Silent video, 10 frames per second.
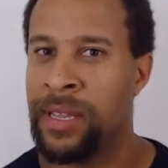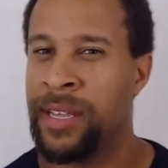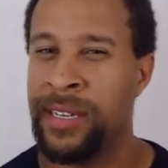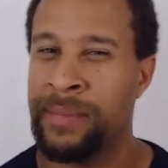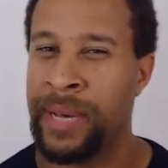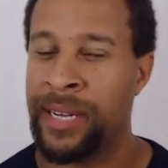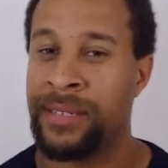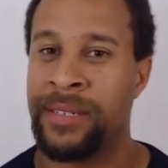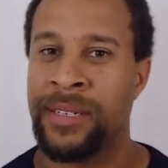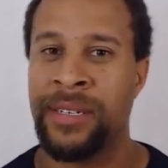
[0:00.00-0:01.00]
Think about it.
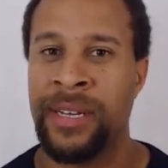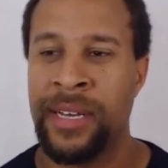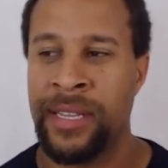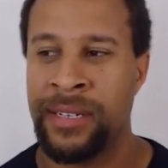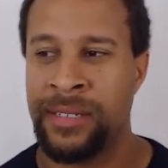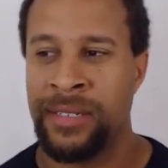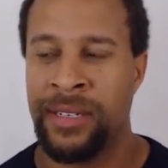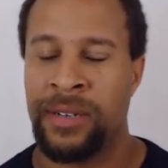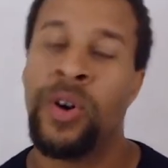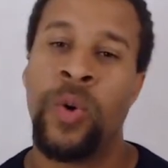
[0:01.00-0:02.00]
And there's, you know,
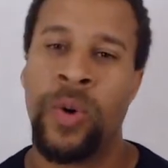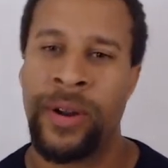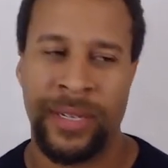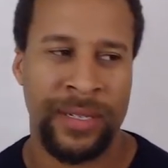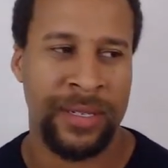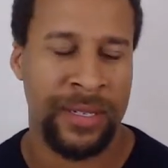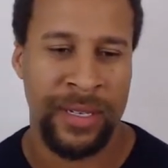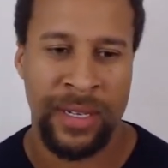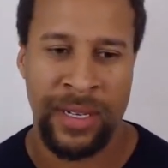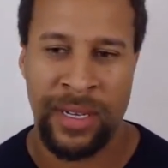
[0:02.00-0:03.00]
corn and...
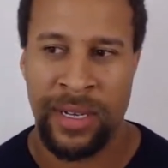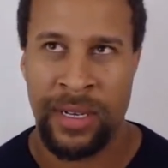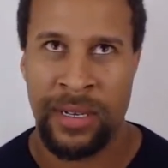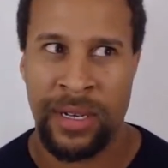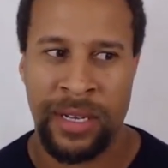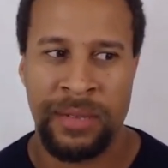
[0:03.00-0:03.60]
Uh,